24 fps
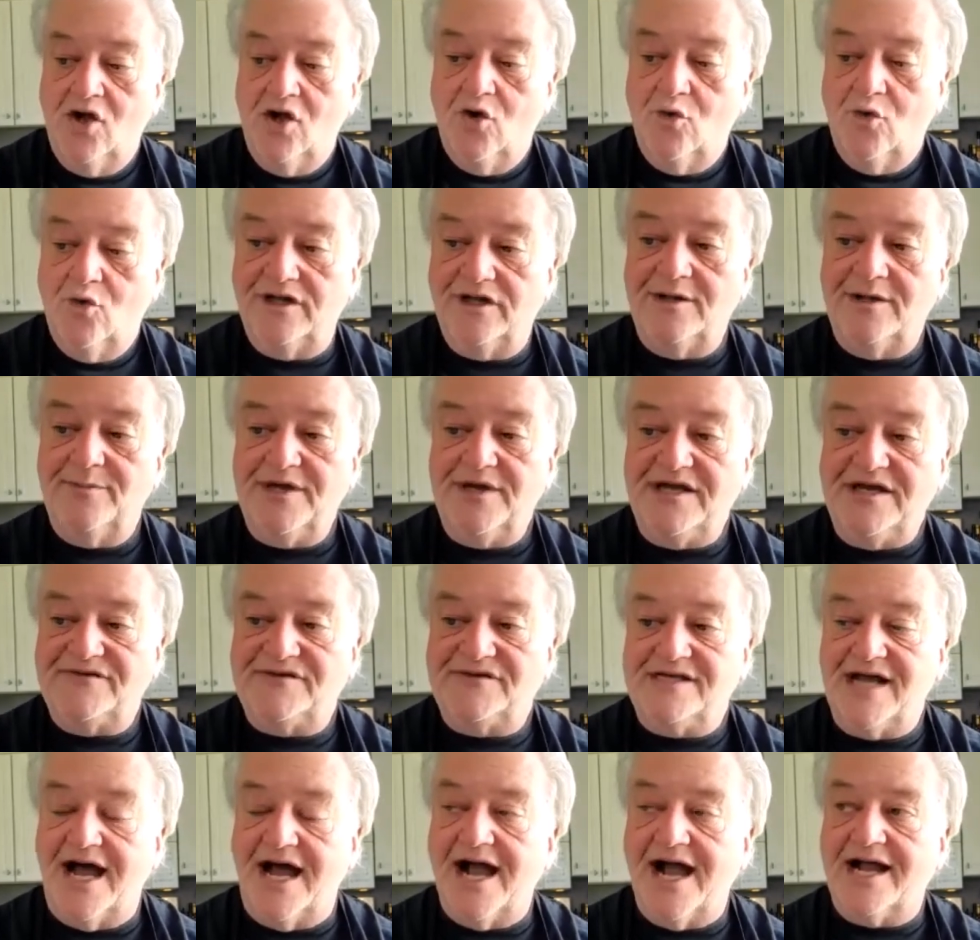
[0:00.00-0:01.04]
with the beef
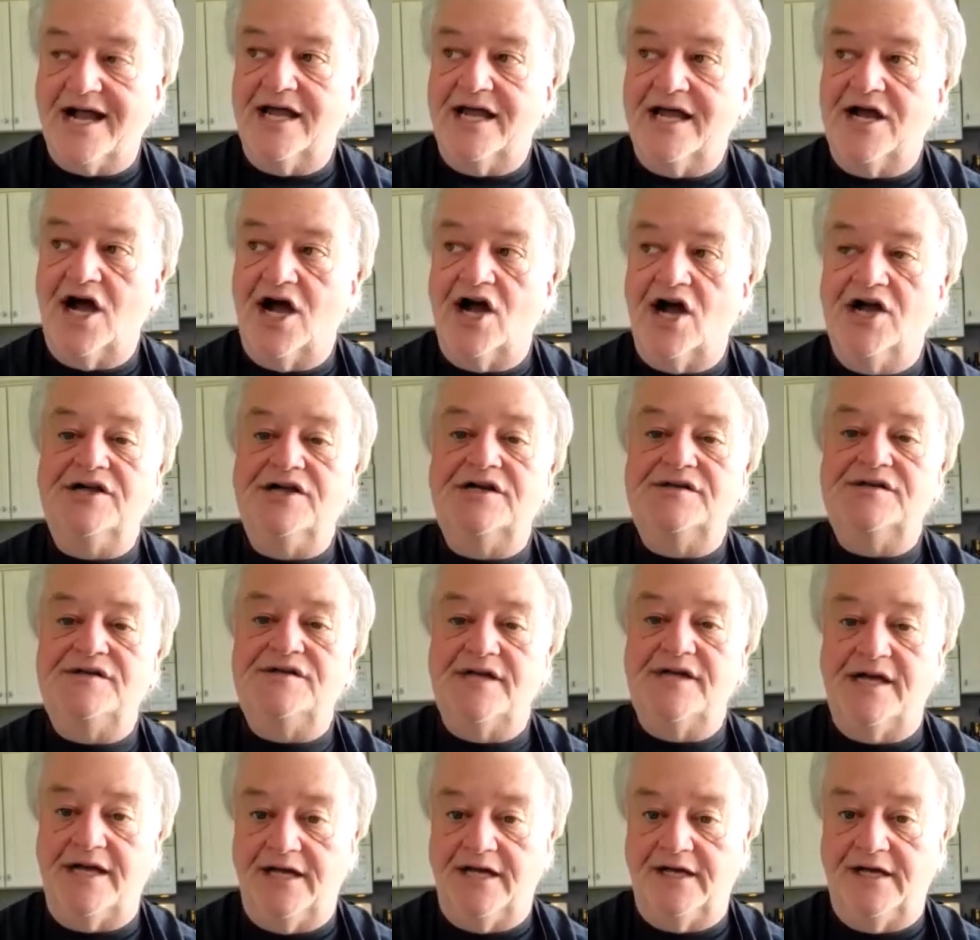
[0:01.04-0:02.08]
stock and onions
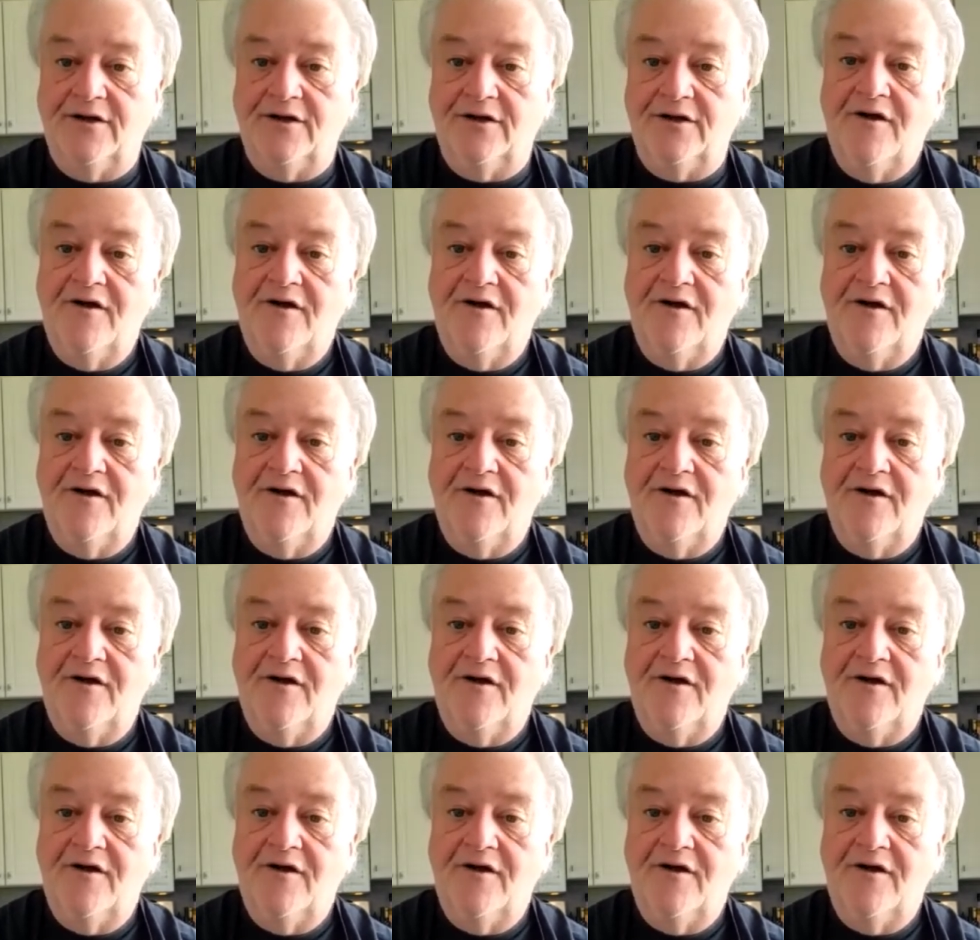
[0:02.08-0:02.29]
in it